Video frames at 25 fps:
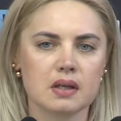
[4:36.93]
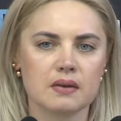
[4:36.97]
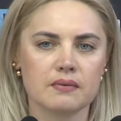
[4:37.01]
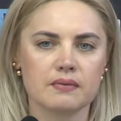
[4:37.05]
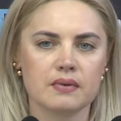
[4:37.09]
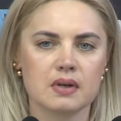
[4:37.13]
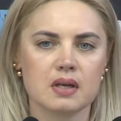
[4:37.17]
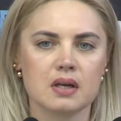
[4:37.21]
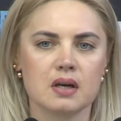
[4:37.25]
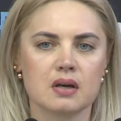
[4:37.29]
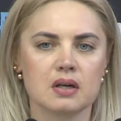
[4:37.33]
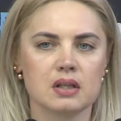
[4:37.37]

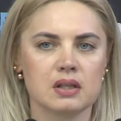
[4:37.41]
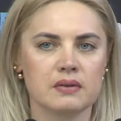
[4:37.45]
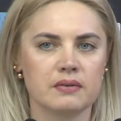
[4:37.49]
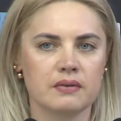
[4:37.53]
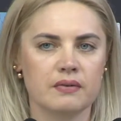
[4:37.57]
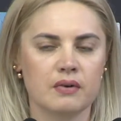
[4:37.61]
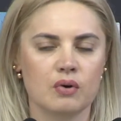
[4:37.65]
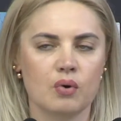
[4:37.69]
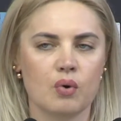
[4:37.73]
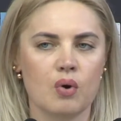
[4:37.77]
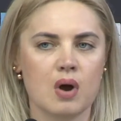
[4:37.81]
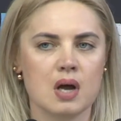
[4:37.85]
To take
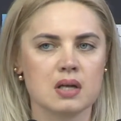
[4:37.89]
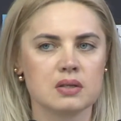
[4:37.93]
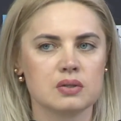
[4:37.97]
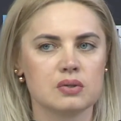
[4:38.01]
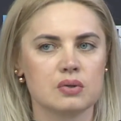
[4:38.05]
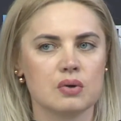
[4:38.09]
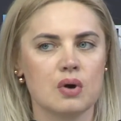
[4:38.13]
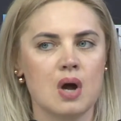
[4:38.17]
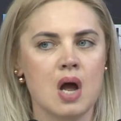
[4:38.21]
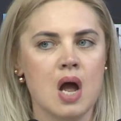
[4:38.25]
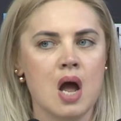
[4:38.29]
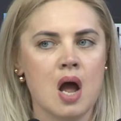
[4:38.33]
into
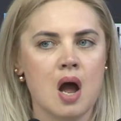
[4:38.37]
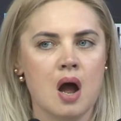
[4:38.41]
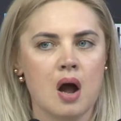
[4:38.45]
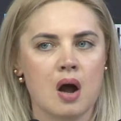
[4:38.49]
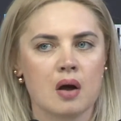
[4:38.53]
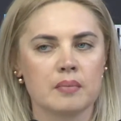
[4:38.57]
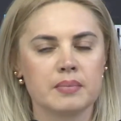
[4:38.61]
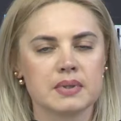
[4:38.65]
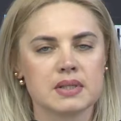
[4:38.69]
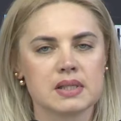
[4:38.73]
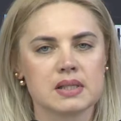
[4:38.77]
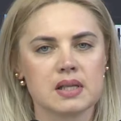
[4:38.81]
consideration
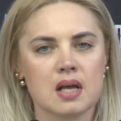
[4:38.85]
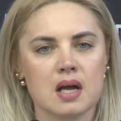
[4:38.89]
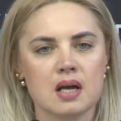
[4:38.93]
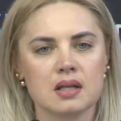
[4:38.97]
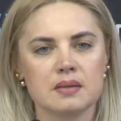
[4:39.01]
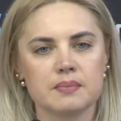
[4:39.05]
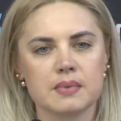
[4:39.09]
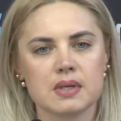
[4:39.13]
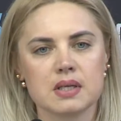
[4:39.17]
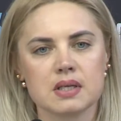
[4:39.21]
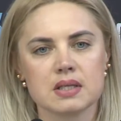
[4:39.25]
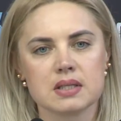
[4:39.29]
all
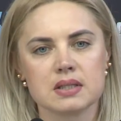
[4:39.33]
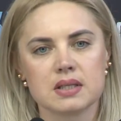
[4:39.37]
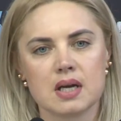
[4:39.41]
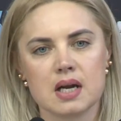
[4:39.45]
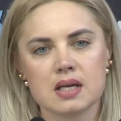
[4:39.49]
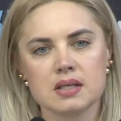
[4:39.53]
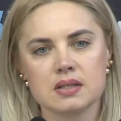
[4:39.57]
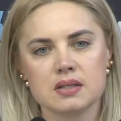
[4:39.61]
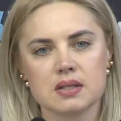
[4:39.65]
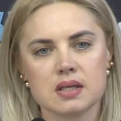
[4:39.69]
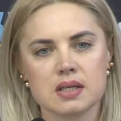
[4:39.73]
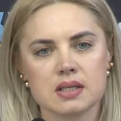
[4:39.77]

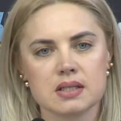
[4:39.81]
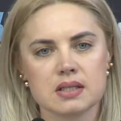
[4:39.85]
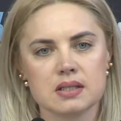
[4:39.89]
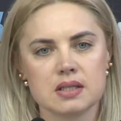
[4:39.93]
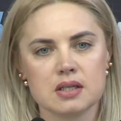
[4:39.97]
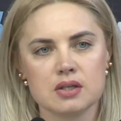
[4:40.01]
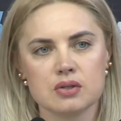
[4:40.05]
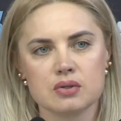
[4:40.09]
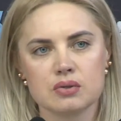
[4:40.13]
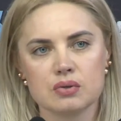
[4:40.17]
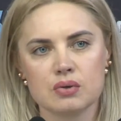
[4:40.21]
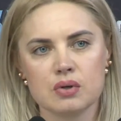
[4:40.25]
interests of
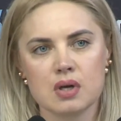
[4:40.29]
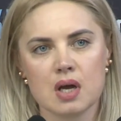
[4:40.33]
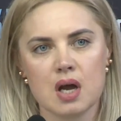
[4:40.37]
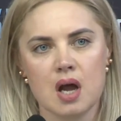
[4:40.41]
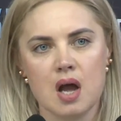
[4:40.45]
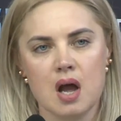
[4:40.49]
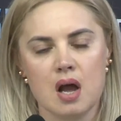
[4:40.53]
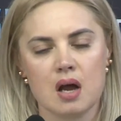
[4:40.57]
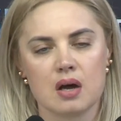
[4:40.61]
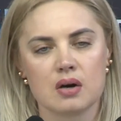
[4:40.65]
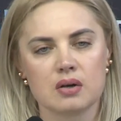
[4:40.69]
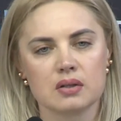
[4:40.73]
our
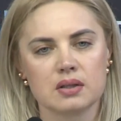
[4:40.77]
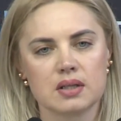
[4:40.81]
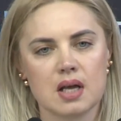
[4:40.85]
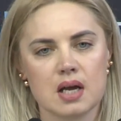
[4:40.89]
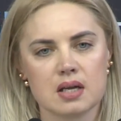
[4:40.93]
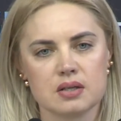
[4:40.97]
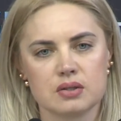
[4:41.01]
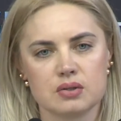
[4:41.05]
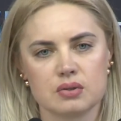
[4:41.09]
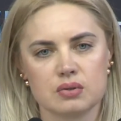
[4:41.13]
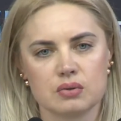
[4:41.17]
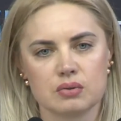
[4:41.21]

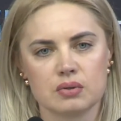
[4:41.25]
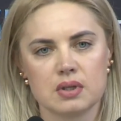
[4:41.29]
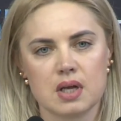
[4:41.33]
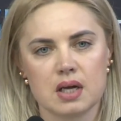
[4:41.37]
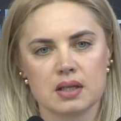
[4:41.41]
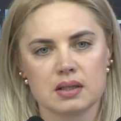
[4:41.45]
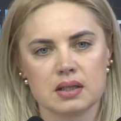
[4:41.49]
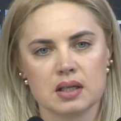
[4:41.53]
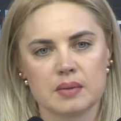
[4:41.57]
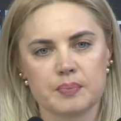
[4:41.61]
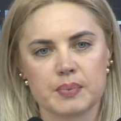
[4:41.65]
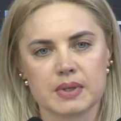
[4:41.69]
employees,
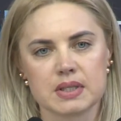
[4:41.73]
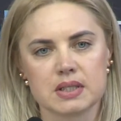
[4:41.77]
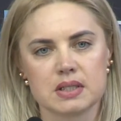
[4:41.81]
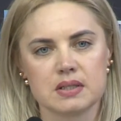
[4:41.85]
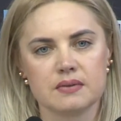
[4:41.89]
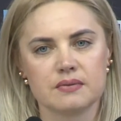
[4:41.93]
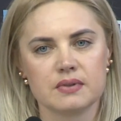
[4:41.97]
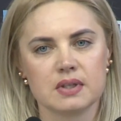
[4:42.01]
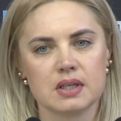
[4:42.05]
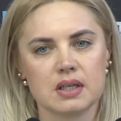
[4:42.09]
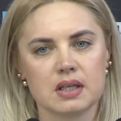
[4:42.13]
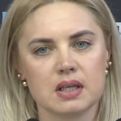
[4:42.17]
the
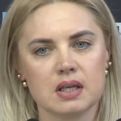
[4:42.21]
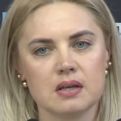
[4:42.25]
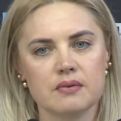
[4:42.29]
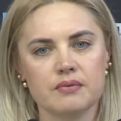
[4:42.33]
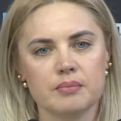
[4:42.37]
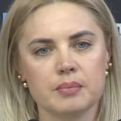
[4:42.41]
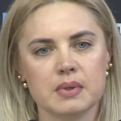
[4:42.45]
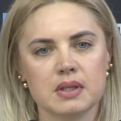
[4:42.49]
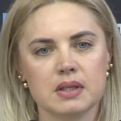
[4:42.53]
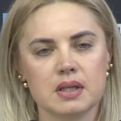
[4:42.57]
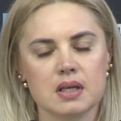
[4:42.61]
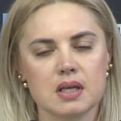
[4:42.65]

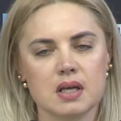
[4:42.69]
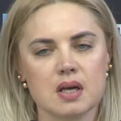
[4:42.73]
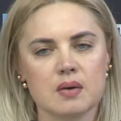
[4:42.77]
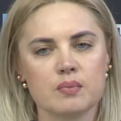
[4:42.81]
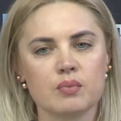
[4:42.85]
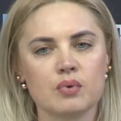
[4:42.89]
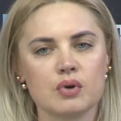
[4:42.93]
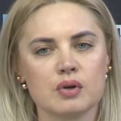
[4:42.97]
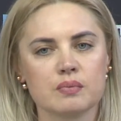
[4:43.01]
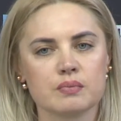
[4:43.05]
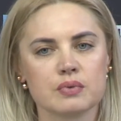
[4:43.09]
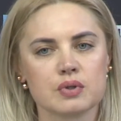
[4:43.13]
regional
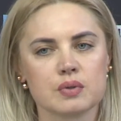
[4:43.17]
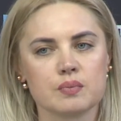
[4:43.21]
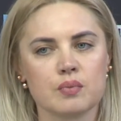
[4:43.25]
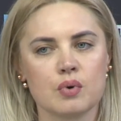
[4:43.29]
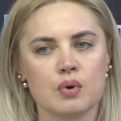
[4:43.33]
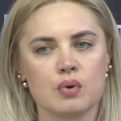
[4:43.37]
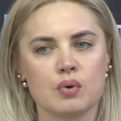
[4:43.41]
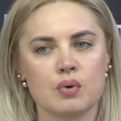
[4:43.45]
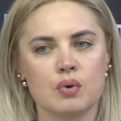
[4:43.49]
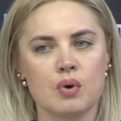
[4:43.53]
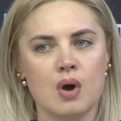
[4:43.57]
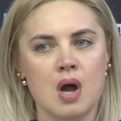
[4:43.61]
administration
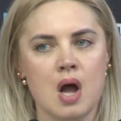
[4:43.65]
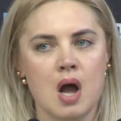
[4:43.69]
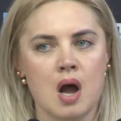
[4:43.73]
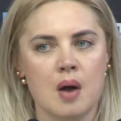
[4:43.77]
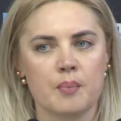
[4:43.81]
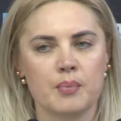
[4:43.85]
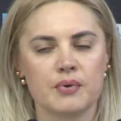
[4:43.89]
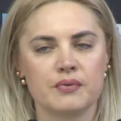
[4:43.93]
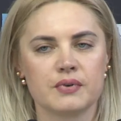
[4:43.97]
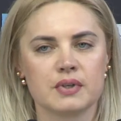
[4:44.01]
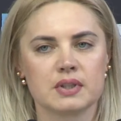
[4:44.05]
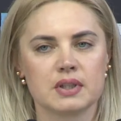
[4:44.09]
ensures
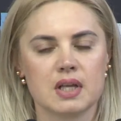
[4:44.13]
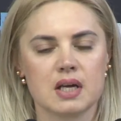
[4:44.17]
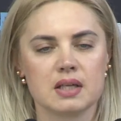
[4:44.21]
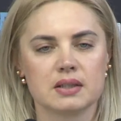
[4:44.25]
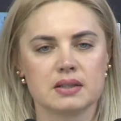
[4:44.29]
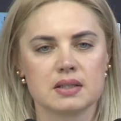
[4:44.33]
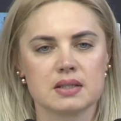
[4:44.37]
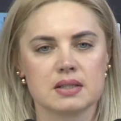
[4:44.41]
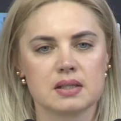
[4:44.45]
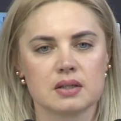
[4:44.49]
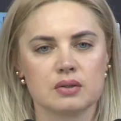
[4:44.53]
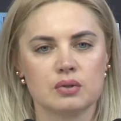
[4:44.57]

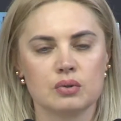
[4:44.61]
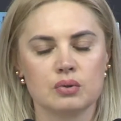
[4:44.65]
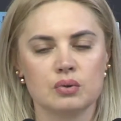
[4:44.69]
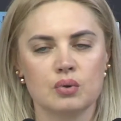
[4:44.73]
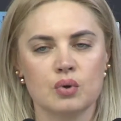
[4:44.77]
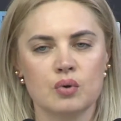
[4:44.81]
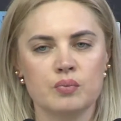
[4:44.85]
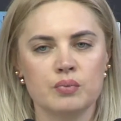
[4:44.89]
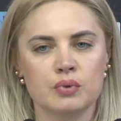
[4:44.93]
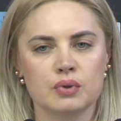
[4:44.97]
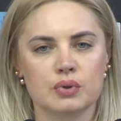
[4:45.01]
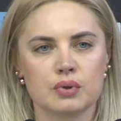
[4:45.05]
rotation
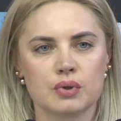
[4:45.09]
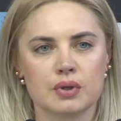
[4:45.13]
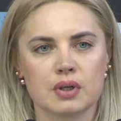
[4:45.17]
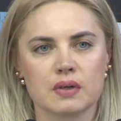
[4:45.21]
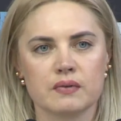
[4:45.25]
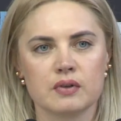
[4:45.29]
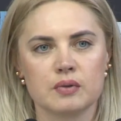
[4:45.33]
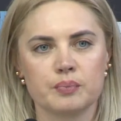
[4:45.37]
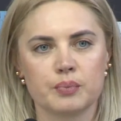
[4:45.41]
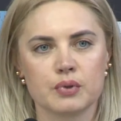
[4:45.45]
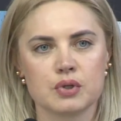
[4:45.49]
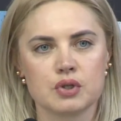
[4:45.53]
of the
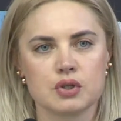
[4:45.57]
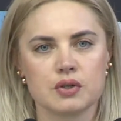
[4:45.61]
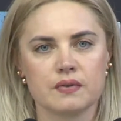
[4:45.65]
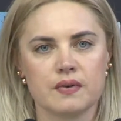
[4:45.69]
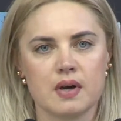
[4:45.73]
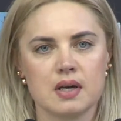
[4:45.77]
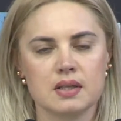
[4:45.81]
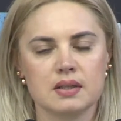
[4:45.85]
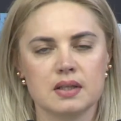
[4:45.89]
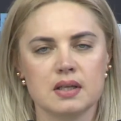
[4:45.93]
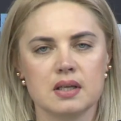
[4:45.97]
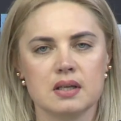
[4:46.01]
personnel
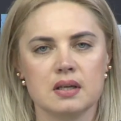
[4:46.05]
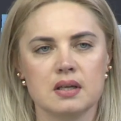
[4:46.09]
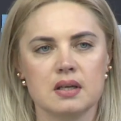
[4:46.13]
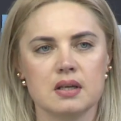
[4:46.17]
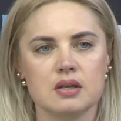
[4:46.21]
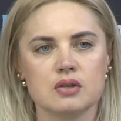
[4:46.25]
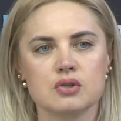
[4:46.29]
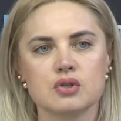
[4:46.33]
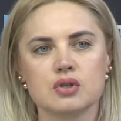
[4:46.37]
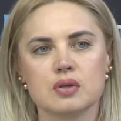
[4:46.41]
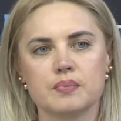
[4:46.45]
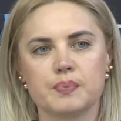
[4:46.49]
for them
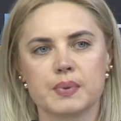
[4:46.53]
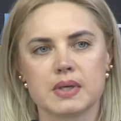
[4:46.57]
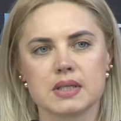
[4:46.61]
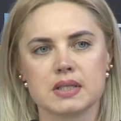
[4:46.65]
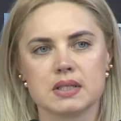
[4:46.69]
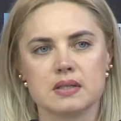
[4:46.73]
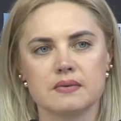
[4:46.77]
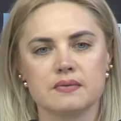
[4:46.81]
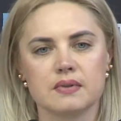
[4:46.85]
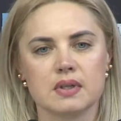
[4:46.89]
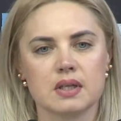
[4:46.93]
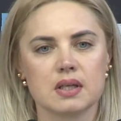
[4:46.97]
to come back
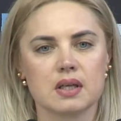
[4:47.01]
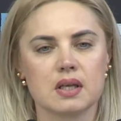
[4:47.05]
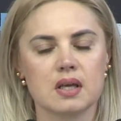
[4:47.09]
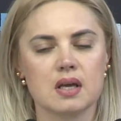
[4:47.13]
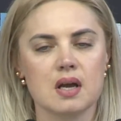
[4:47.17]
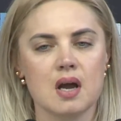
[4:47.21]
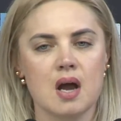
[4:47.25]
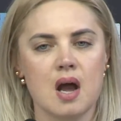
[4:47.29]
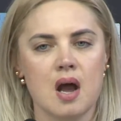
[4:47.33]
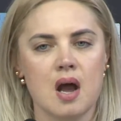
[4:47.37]
home